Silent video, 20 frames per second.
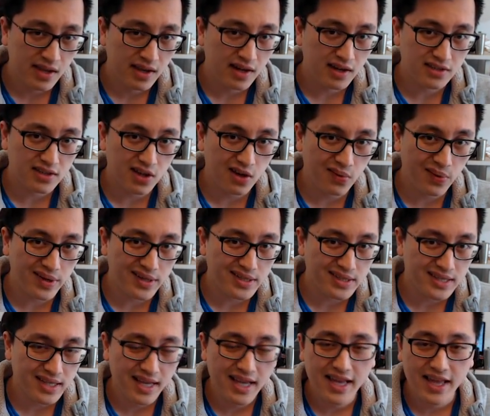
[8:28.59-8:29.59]
And as
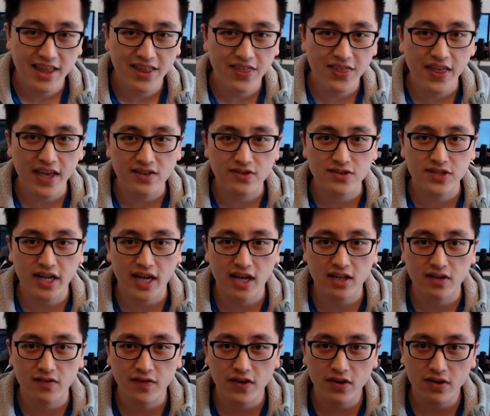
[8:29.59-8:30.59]
always, thanks for checking
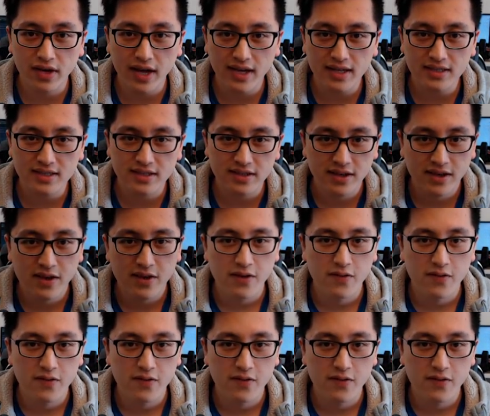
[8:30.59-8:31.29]
out the video, guys.